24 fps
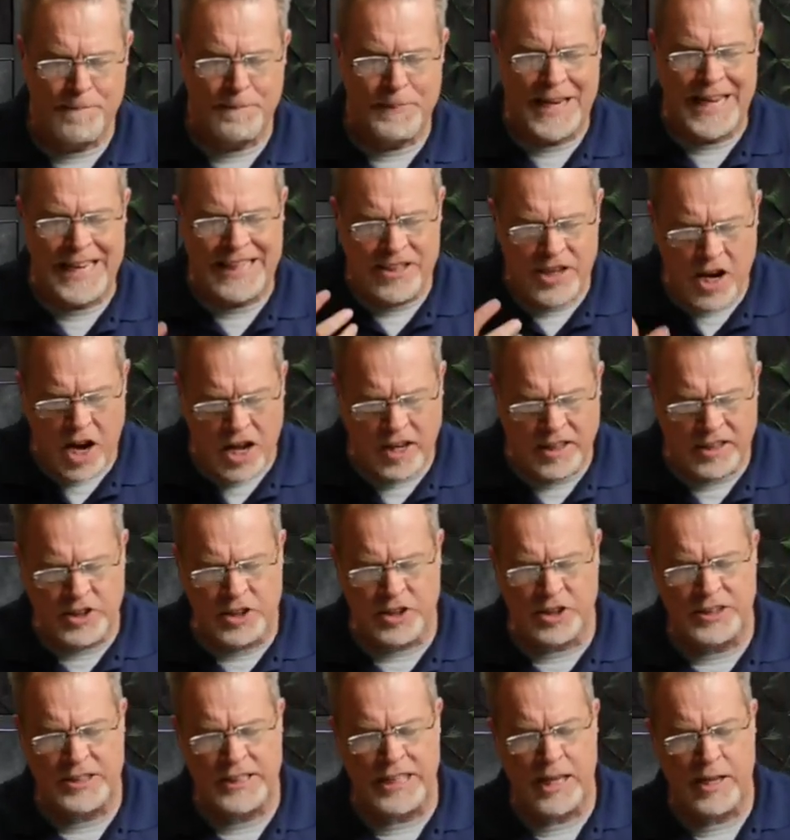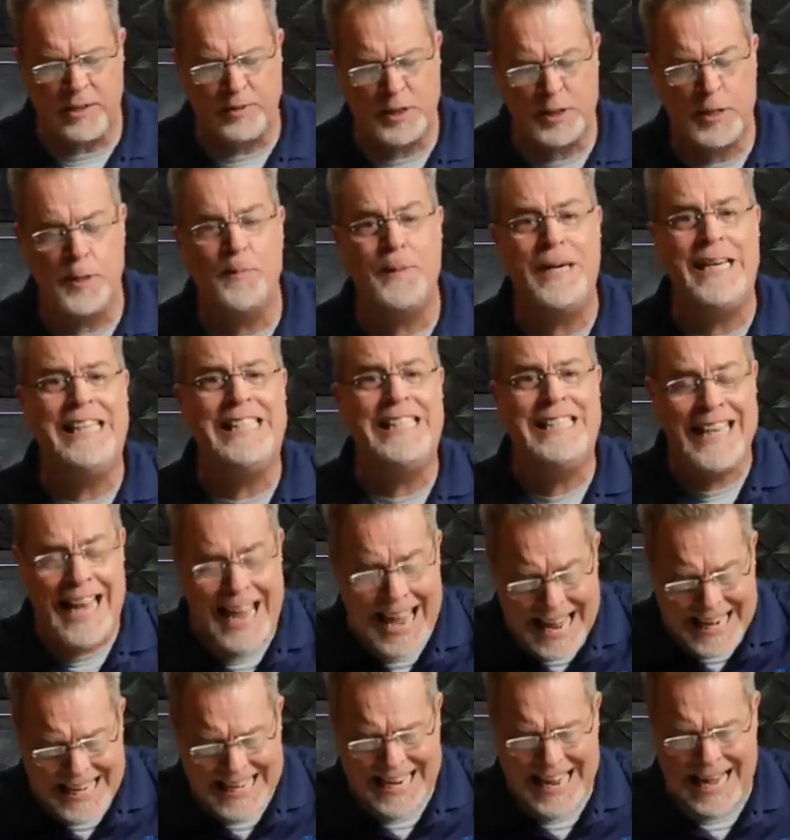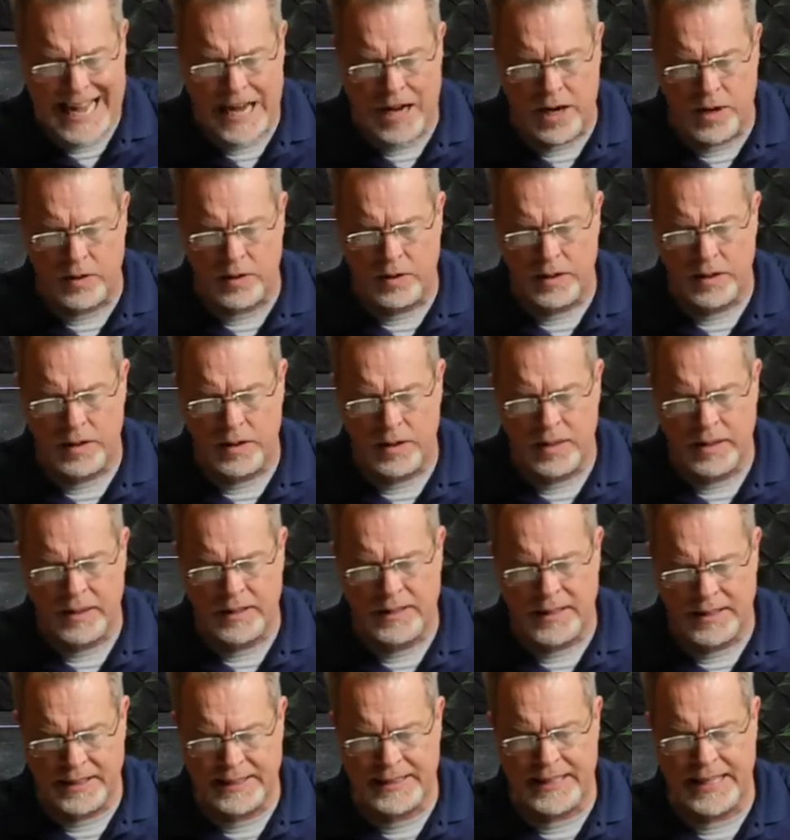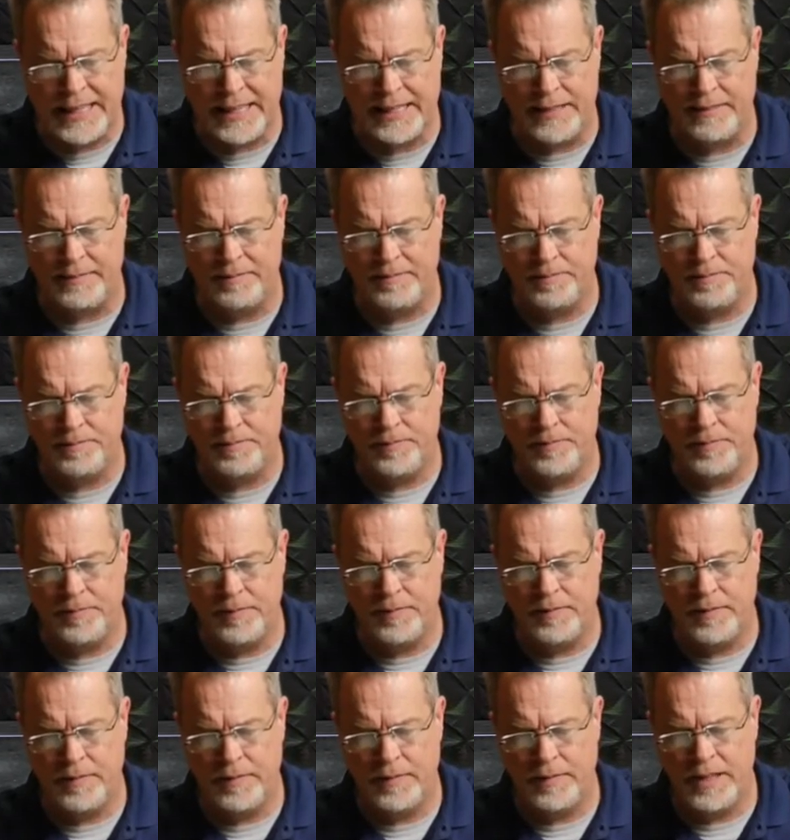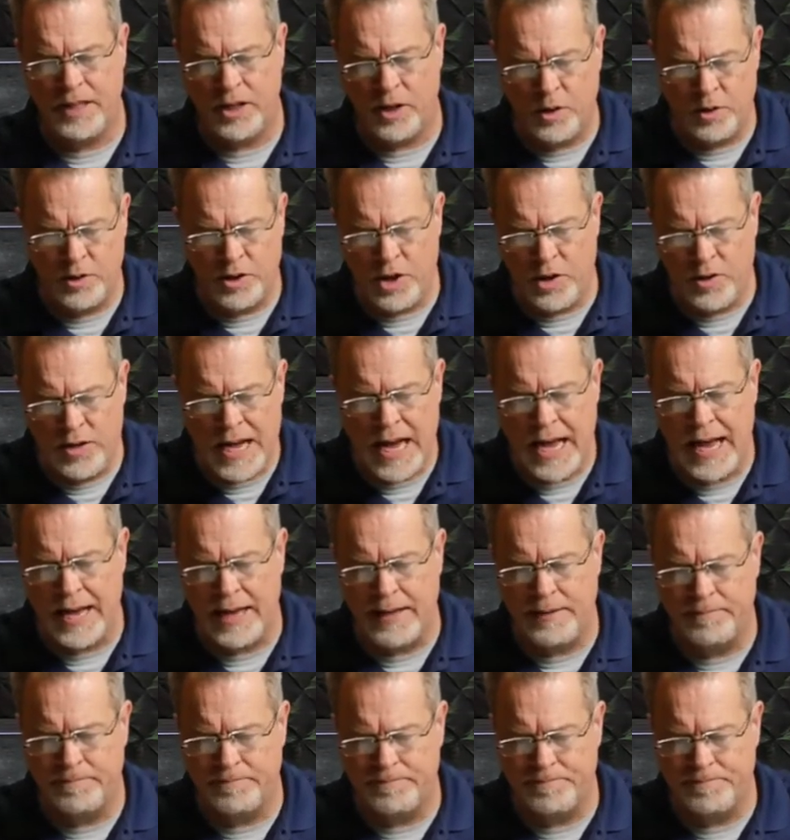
acknowledge yourselves to be dead now to sin. The old you died,